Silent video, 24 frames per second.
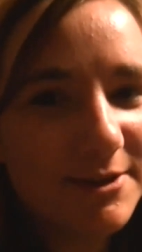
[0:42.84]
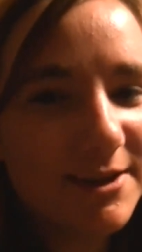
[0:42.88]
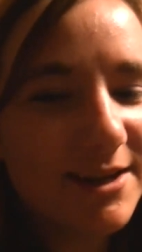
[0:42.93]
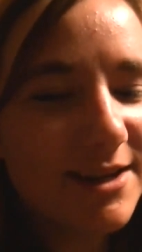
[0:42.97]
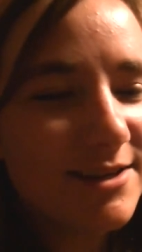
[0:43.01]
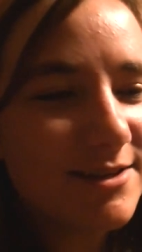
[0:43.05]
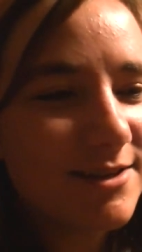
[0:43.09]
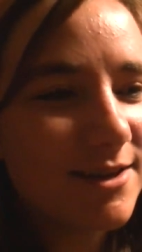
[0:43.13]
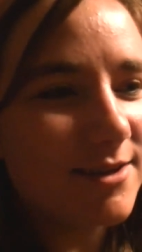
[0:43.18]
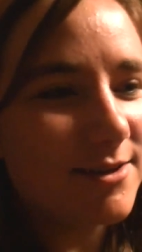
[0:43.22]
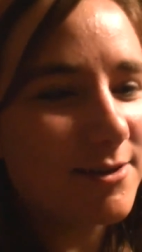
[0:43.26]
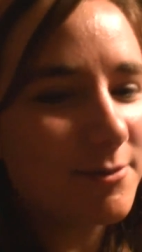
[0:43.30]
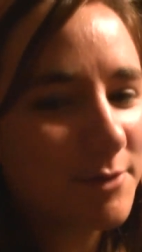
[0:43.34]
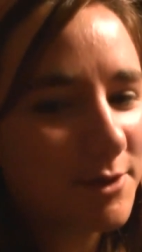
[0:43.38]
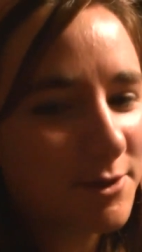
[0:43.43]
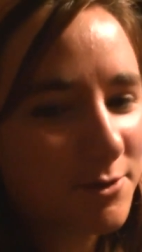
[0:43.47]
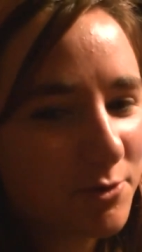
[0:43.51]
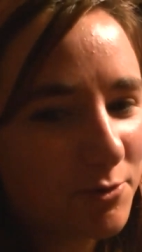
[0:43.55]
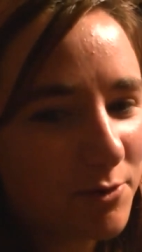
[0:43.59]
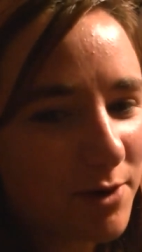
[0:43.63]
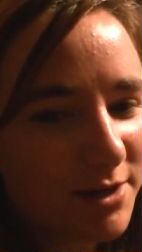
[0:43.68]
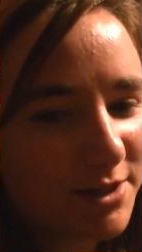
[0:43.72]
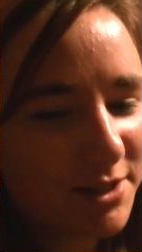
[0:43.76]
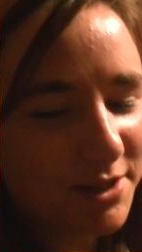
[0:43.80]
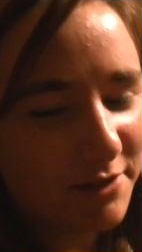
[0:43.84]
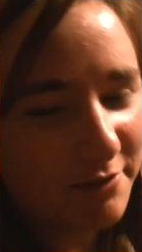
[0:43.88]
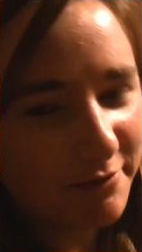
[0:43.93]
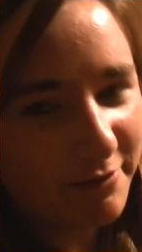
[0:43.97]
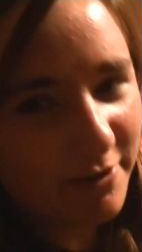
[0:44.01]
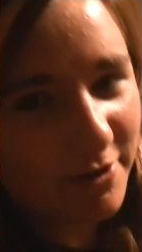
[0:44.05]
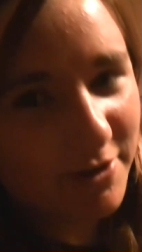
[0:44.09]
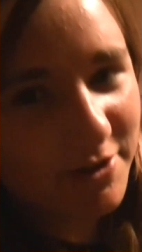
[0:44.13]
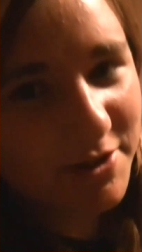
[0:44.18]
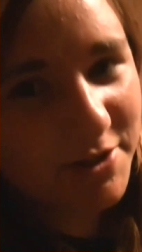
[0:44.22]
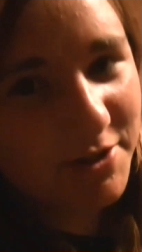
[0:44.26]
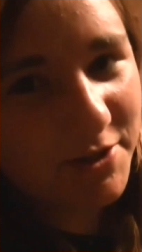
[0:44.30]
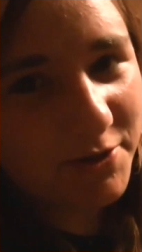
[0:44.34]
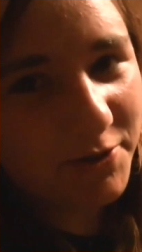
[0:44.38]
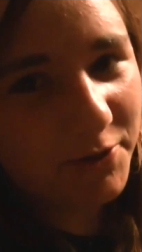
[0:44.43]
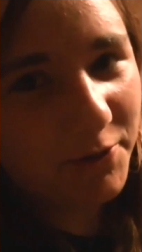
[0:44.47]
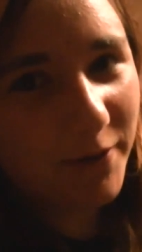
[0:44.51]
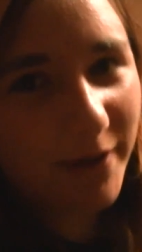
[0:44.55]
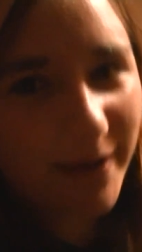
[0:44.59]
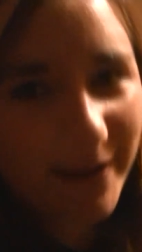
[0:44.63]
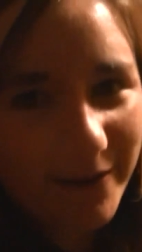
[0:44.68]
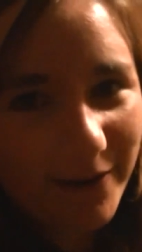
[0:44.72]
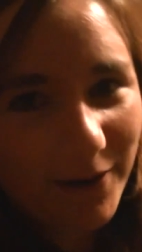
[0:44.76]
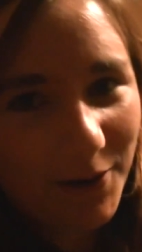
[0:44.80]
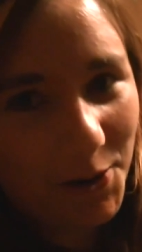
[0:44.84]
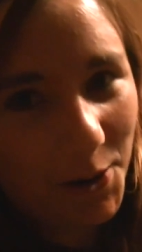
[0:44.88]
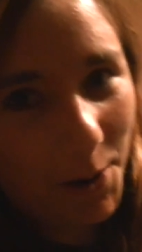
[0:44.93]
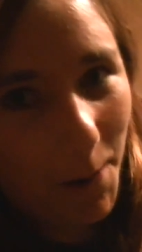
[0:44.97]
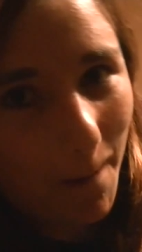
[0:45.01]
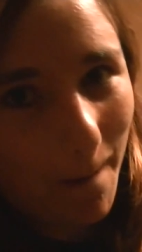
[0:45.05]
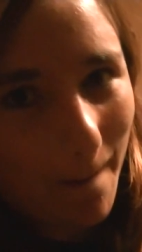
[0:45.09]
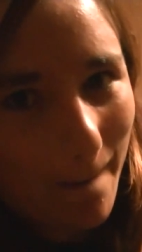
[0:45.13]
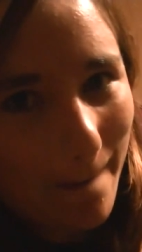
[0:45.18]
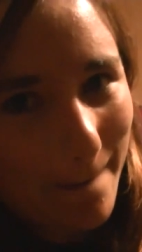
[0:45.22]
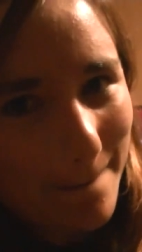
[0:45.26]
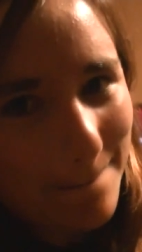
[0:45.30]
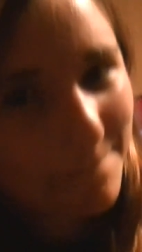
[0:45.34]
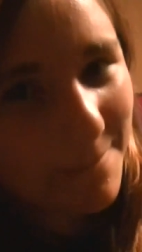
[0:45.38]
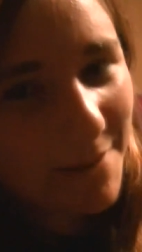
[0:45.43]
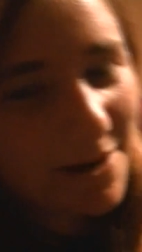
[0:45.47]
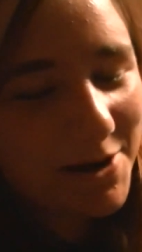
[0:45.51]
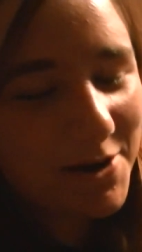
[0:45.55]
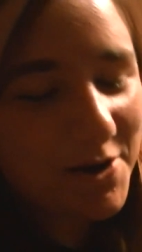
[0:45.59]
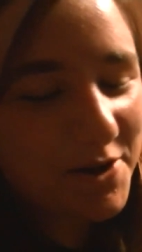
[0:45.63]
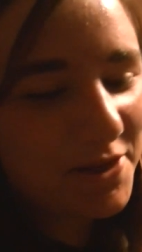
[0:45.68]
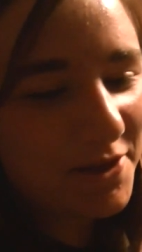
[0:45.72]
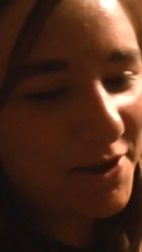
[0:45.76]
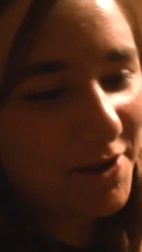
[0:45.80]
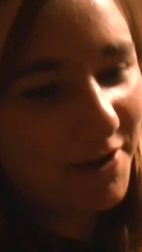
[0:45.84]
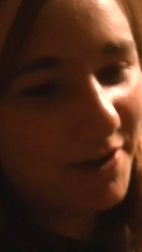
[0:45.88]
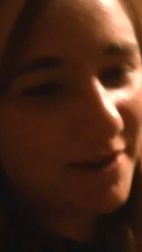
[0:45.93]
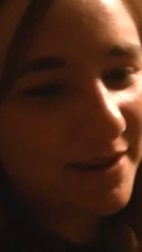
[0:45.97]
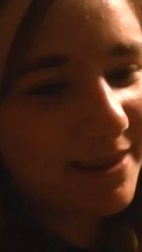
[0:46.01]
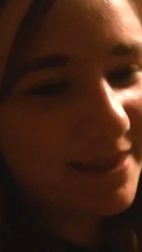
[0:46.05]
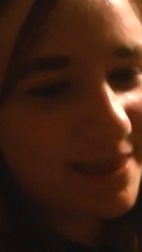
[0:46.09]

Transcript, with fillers: Today's awesome because we're watching the first two in our marathon